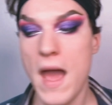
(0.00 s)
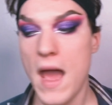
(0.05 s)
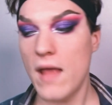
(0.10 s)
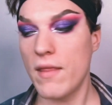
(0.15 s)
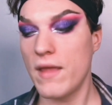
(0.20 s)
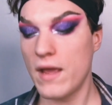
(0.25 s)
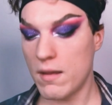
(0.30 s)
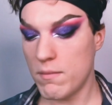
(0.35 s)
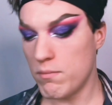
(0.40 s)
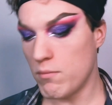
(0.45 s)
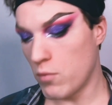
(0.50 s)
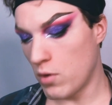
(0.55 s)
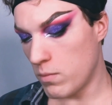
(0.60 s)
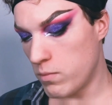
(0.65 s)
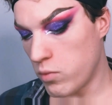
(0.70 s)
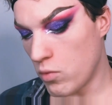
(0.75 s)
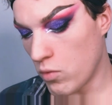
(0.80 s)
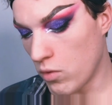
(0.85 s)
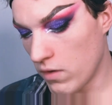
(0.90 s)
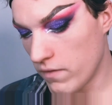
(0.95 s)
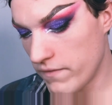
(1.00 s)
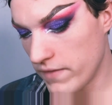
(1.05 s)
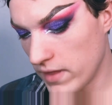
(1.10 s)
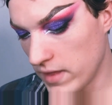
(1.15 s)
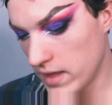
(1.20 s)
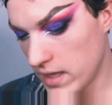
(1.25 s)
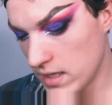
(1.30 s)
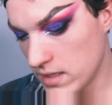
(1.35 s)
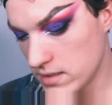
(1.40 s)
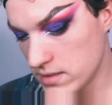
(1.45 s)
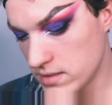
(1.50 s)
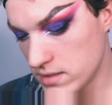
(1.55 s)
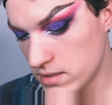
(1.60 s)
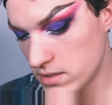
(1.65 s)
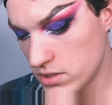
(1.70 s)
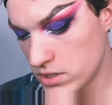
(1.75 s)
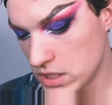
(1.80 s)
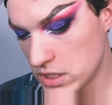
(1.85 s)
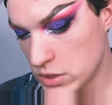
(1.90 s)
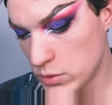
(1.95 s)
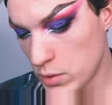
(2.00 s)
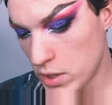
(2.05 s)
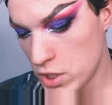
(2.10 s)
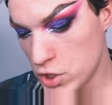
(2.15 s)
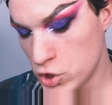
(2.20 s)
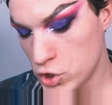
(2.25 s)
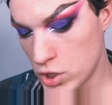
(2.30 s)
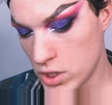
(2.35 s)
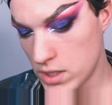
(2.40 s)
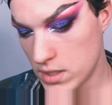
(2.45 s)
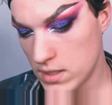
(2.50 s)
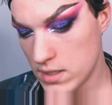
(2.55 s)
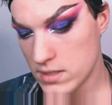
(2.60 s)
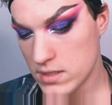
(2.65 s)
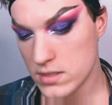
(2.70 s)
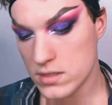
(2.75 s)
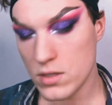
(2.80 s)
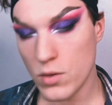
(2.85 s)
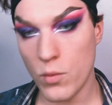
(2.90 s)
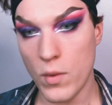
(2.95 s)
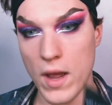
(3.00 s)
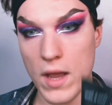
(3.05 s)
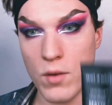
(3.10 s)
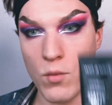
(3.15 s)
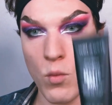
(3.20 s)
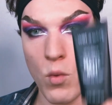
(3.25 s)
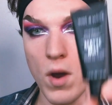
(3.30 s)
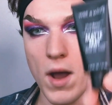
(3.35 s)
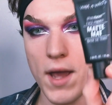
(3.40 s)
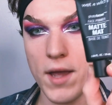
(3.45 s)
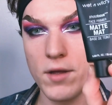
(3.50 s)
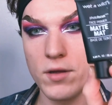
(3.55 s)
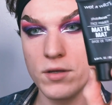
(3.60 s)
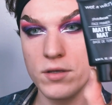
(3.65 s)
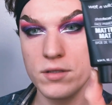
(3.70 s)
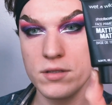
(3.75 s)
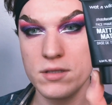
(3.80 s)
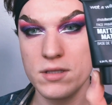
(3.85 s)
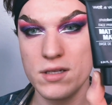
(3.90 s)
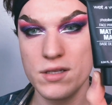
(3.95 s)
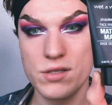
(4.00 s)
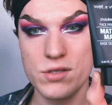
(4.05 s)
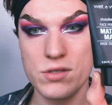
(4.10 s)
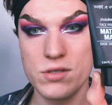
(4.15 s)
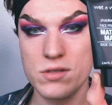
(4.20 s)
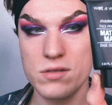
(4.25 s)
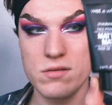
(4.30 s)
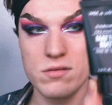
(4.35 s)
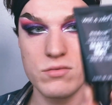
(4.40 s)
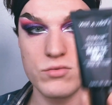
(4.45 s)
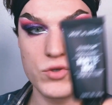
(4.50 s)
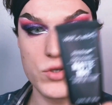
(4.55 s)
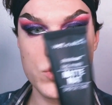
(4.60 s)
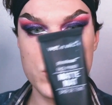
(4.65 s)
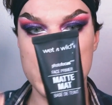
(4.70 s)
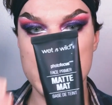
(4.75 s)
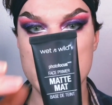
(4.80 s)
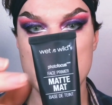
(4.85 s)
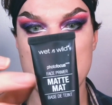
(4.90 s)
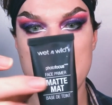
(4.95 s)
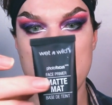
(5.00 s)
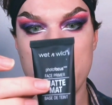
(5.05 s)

like more pore fillings situation. This is the Wet n Wilds. It's just cheap